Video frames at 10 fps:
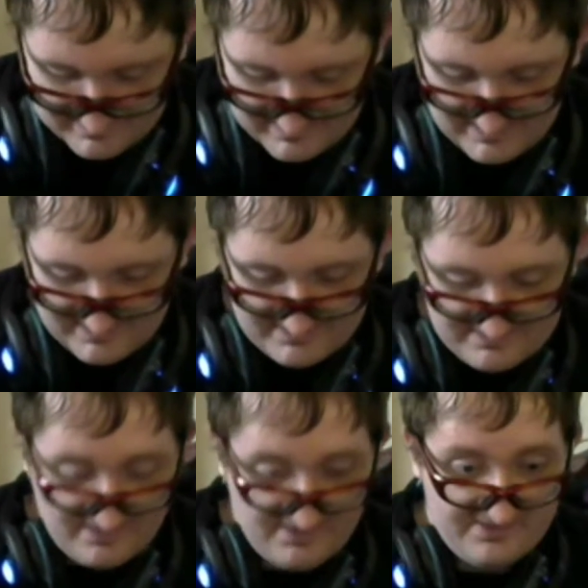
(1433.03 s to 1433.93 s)
And
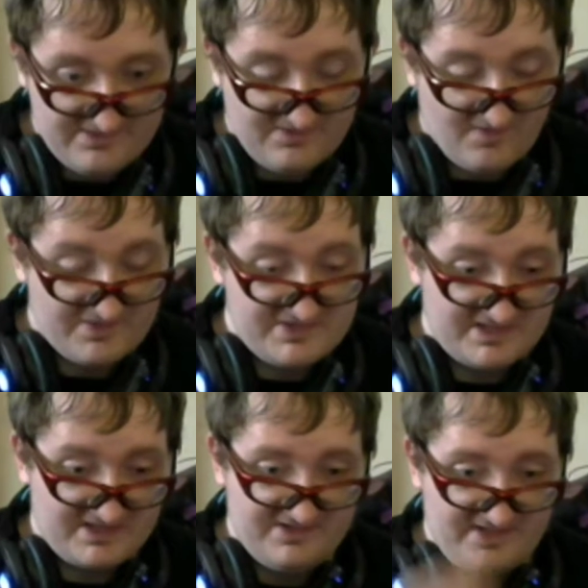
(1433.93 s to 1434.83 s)
her whole
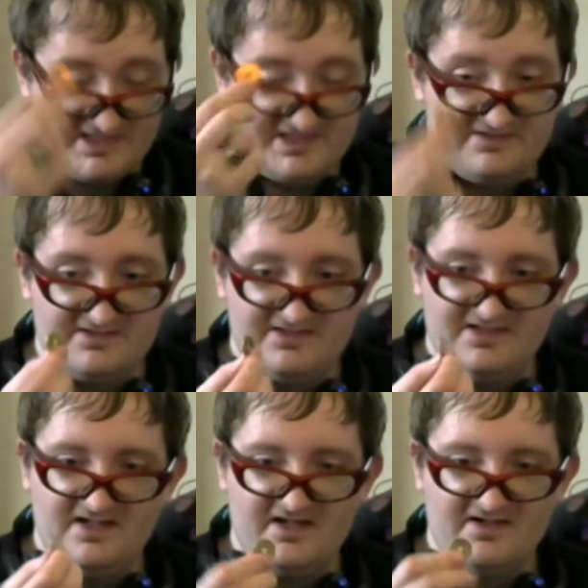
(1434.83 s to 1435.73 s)
shtick is that
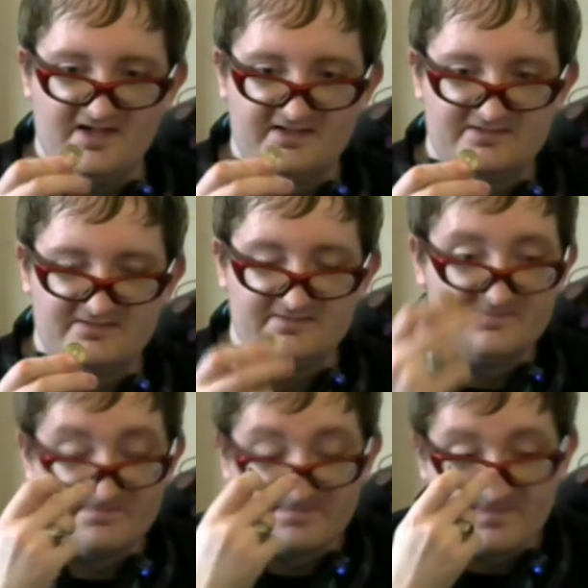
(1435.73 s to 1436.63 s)
she like
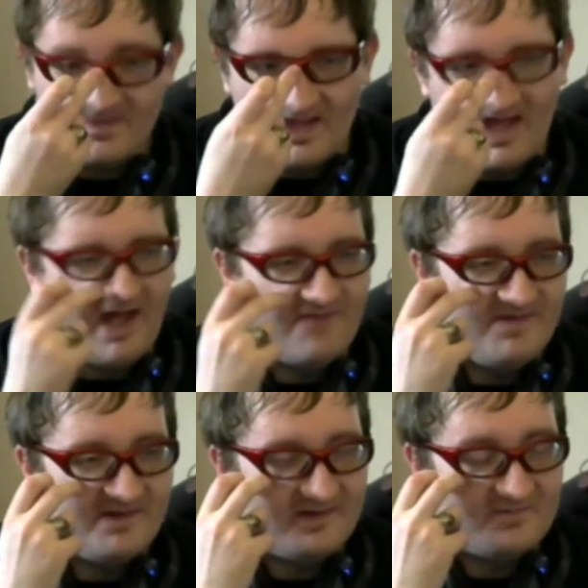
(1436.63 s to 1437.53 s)
I
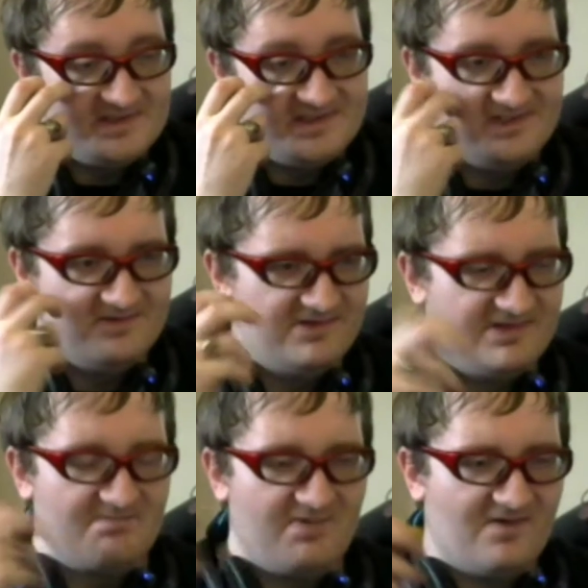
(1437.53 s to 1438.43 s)
think like when she uses
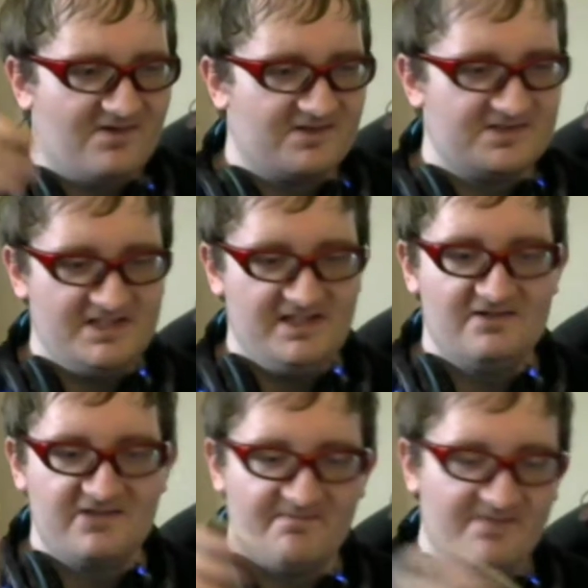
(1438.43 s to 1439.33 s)
up all her chi or
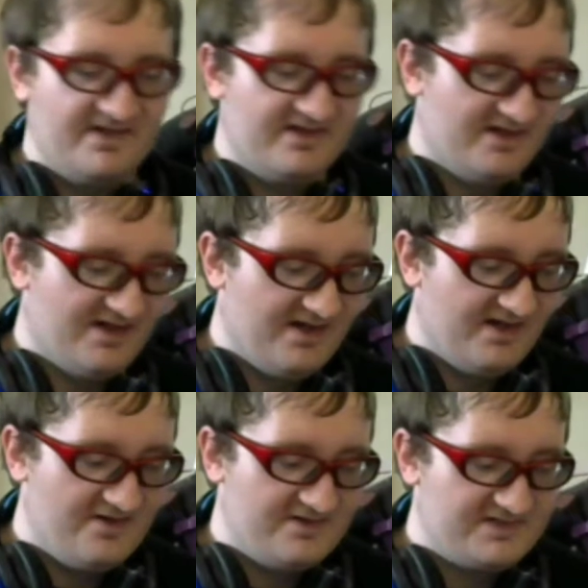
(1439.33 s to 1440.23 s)
something,
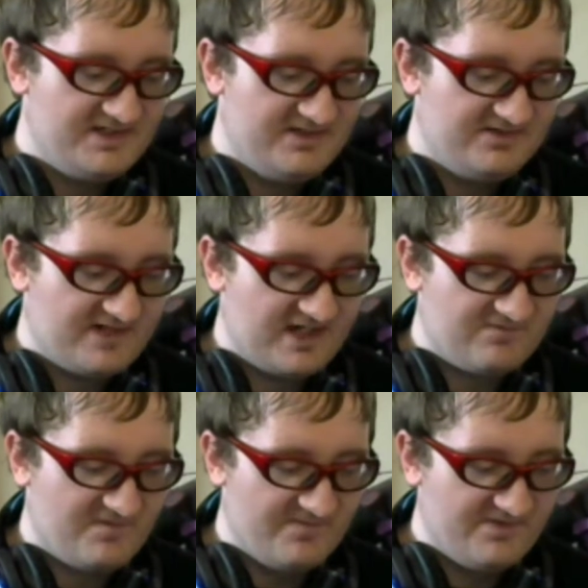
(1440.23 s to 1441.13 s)
she
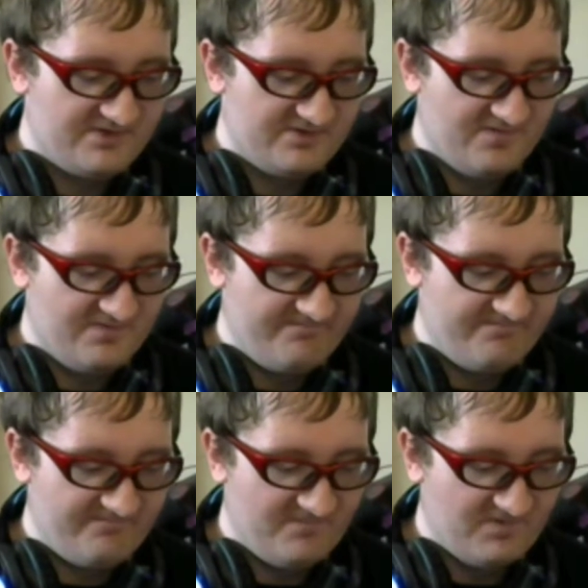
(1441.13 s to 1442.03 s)
transforms into a
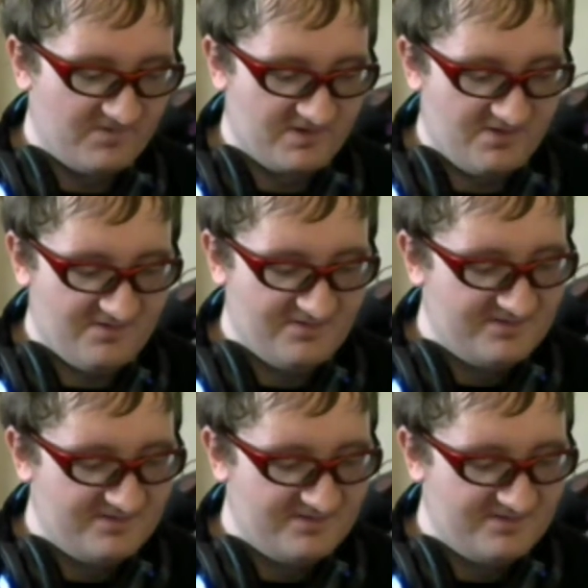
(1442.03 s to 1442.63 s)
little girl.